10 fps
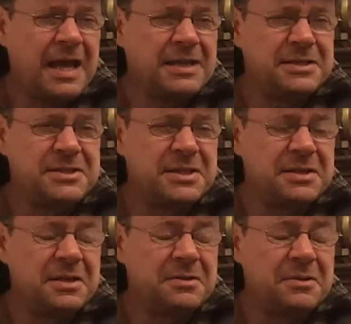and
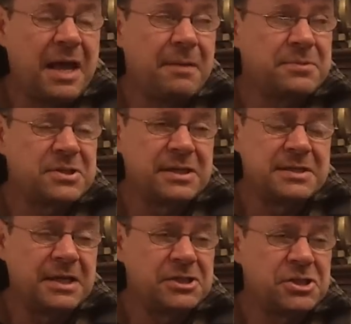absolutely
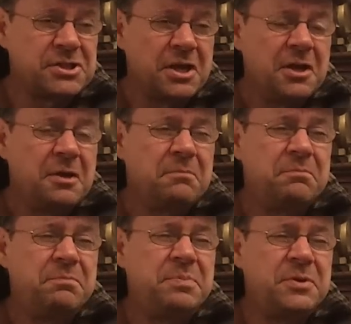delicious.
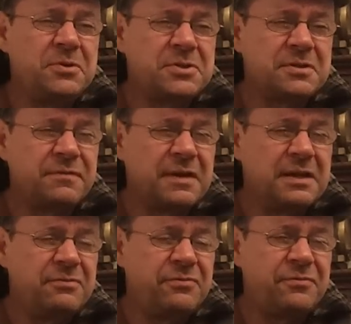
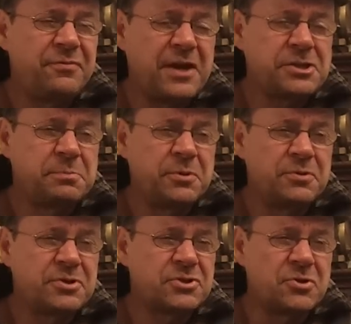Beautifully fresh
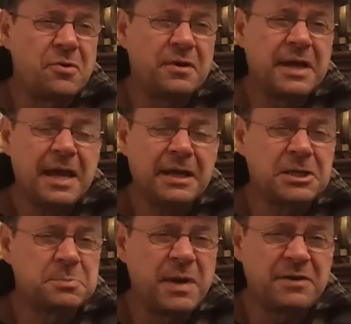brewed strong
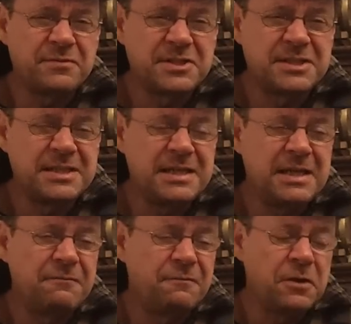English breakfast
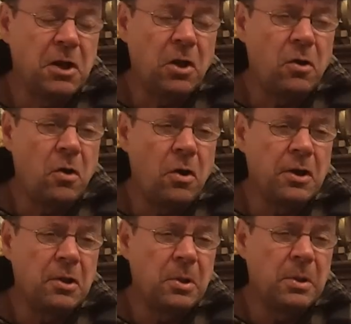tea, vanilla
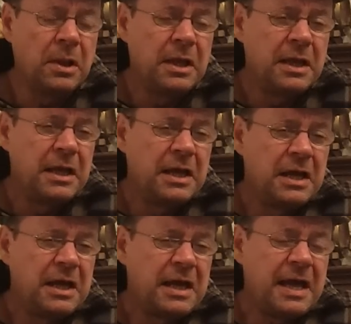oil,
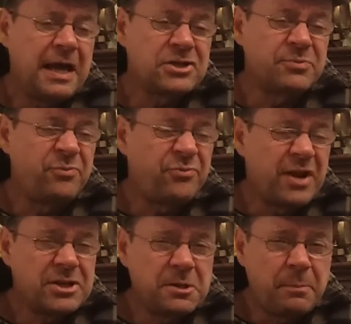some
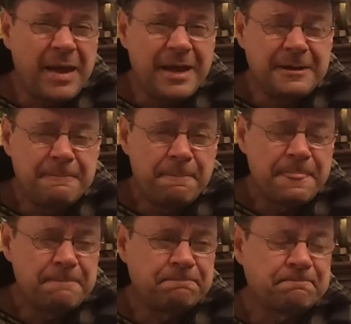frangipan,
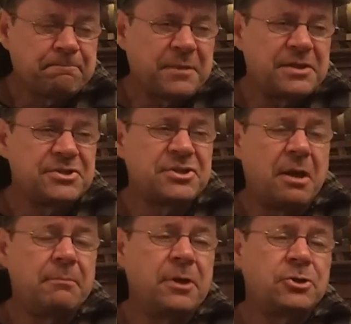
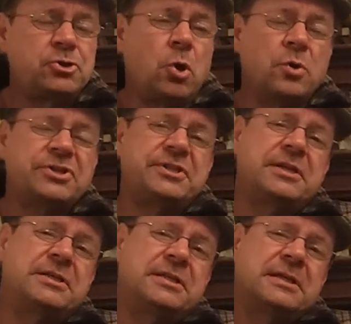some
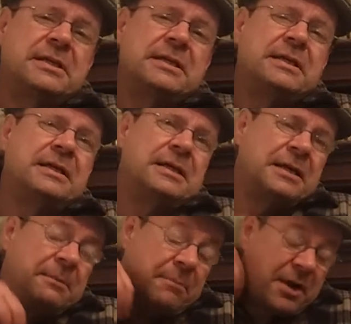toasted
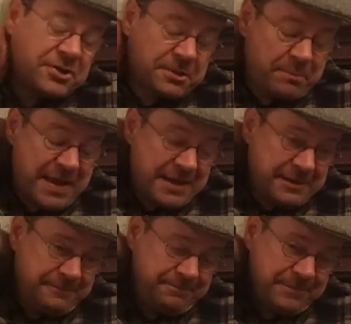
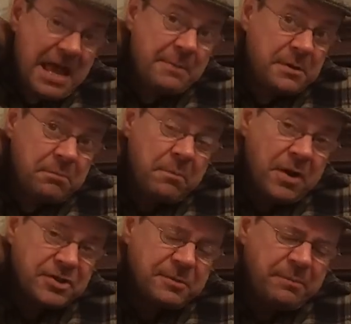marzipan, almond
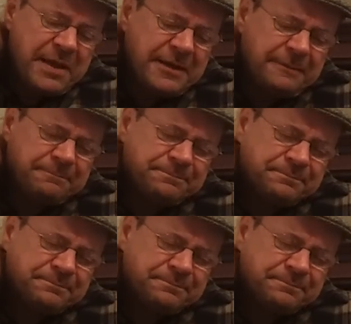marzipan.